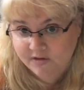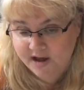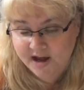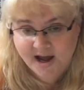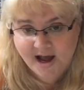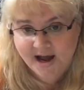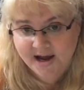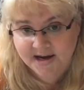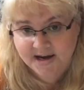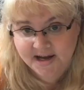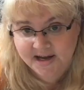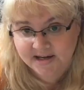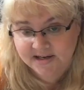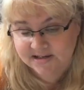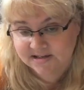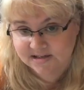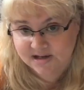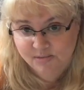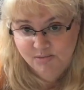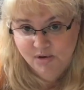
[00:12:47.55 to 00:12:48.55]
they kind of had
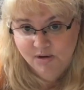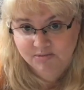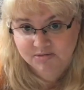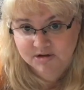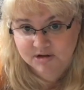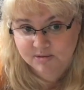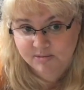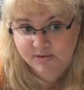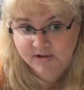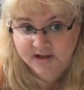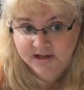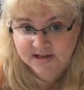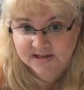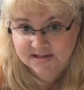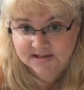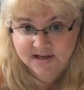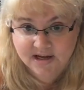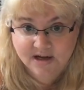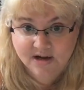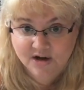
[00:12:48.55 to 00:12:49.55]
to step up to the plate
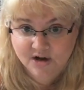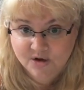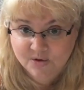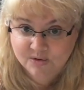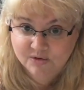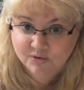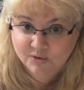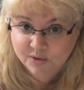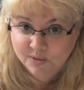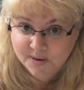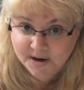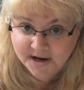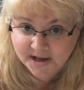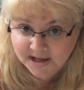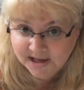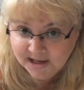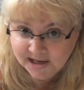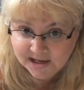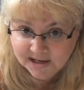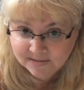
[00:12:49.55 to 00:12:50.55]
and say, oh, if we want
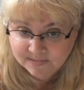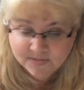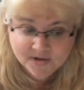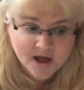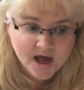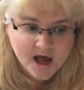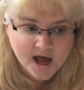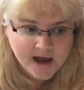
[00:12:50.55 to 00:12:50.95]
to eat.